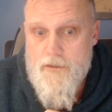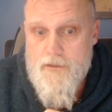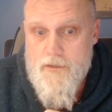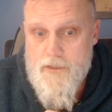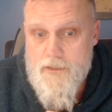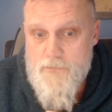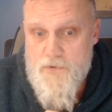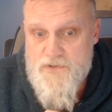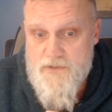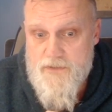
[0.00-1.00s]

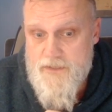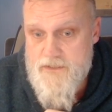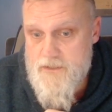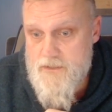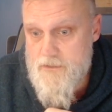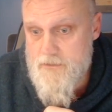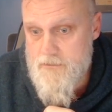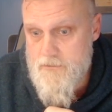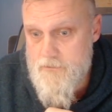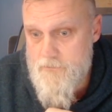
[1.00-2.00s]
most of these
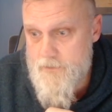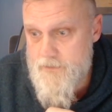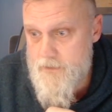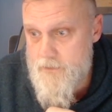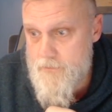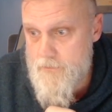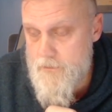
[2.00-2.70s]
around here